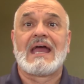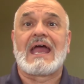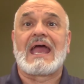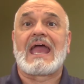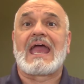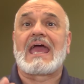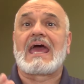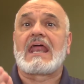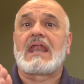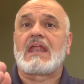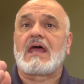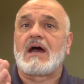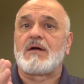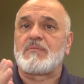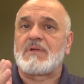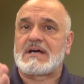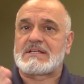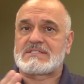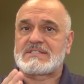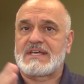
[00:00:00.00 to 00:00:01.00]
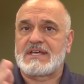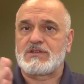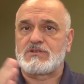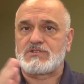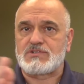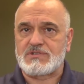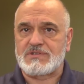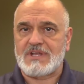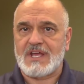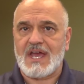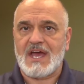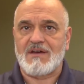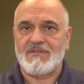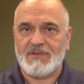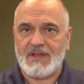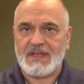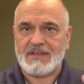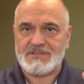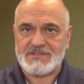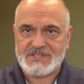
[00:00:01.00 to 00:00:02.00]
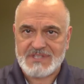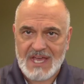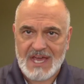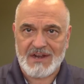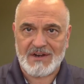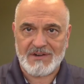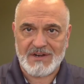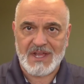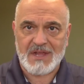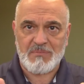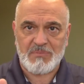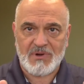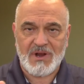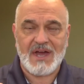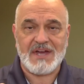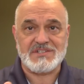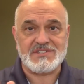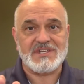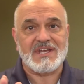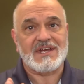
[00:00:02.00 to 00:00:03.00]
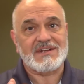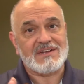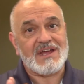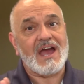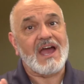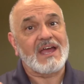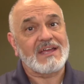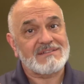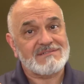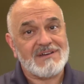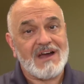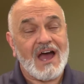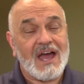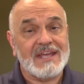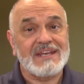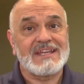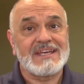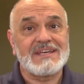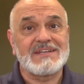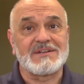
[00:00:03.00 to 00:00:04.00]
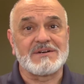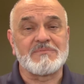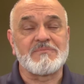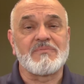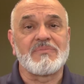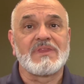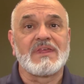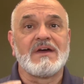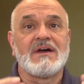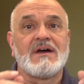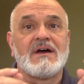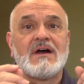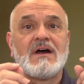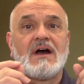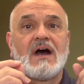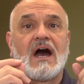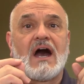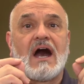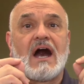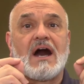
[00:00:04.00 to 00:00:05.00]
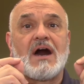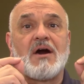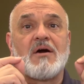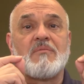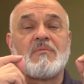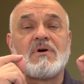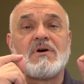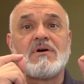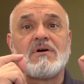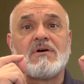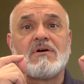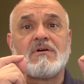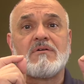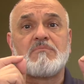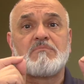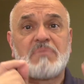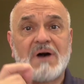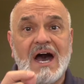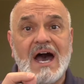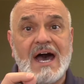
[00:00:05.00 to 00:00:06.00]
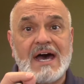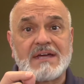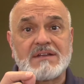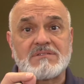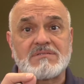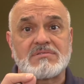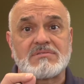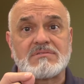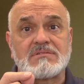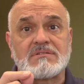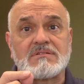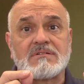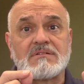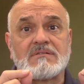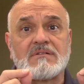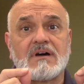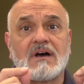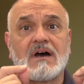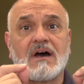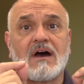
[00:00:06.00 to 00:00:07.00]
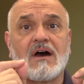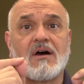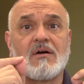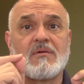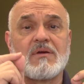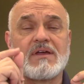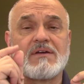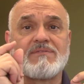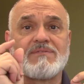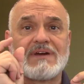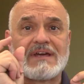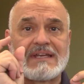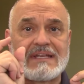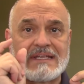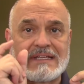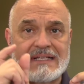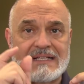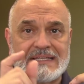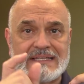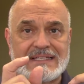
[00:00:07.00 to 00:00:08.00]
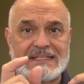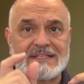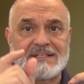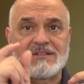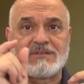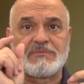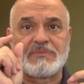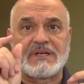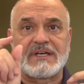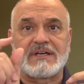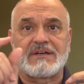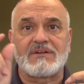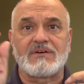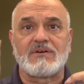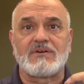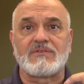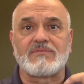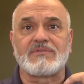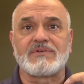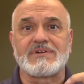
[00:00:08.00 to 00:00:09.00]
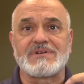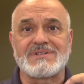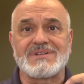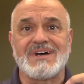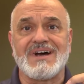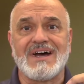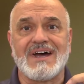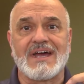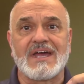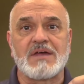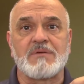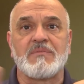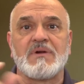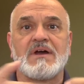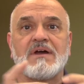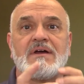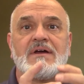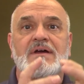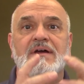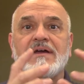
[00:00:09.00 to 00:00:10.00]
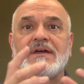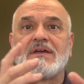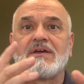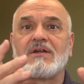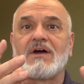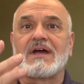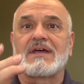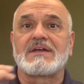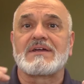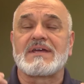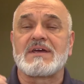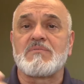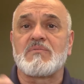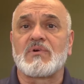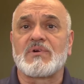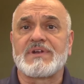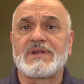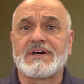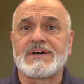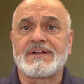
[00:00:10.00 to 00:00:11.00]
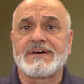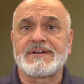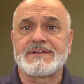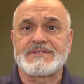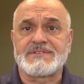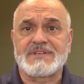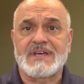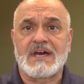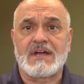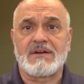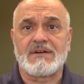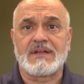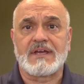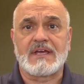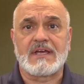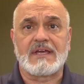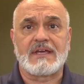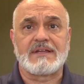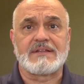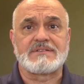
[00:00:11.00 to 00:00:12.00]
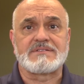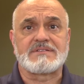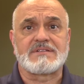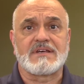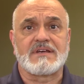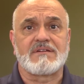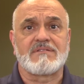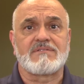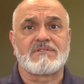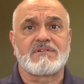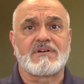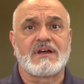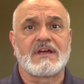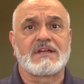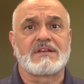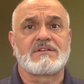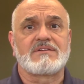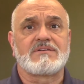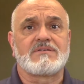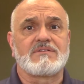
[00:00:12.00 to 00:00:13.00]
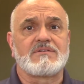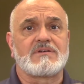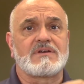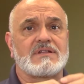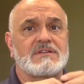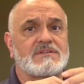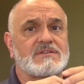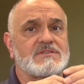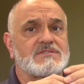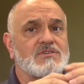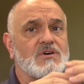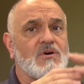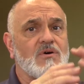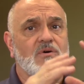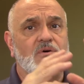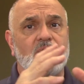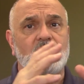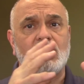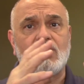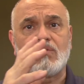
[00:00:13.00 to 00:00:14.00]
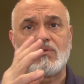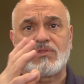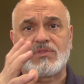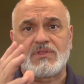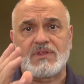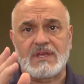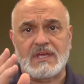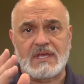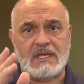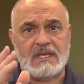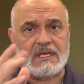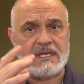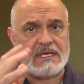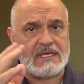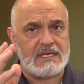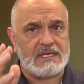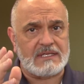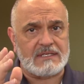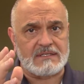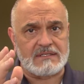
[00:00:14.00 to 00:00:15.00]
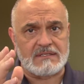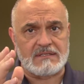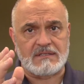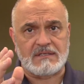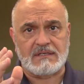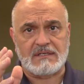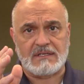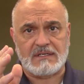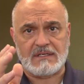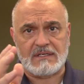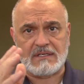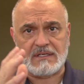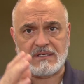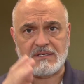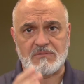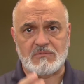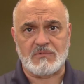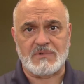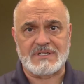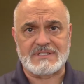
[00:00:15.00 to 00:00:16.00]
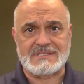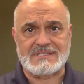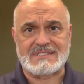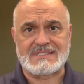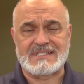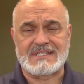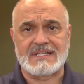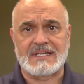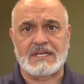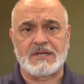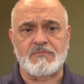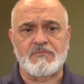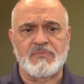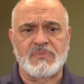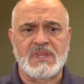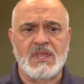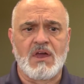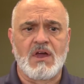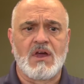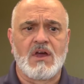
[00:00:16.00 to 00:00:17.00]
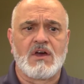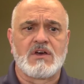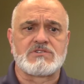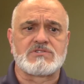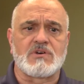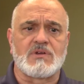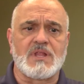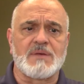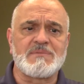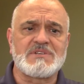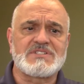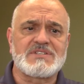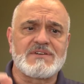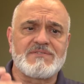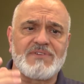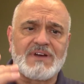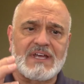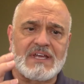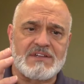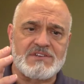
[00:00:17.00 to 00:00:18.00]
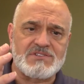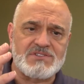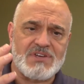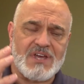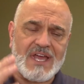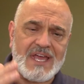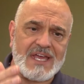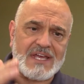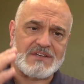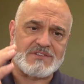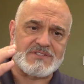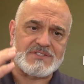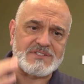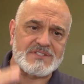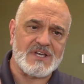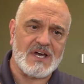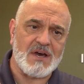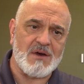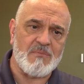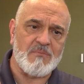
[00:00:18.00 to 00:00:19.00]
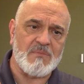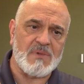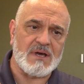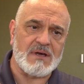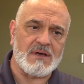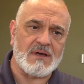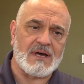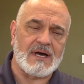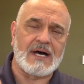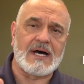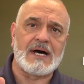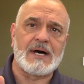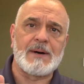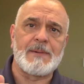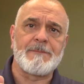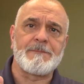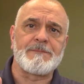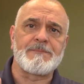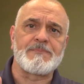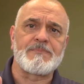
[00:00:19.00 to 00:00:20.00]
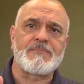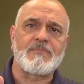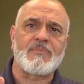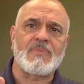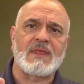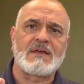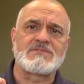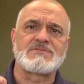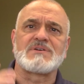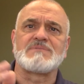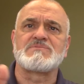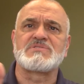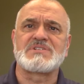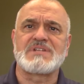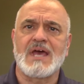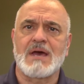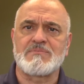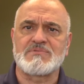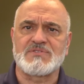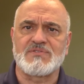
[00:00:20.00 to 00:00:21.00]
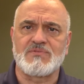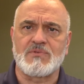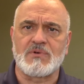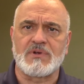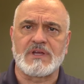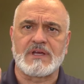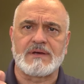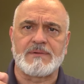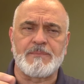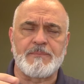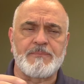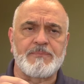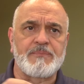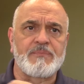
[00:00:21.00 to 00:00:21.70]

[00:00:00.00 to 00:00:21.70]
And I'm not saying you shouldn't have a Saturday project. I, I need them. Um, but uh, if I did a little bit over time, you know, I could get more done on a Saturday instead of trying to get this whole thing eaten in, in one sitting. So let me see if I can take some, um, some steps for you.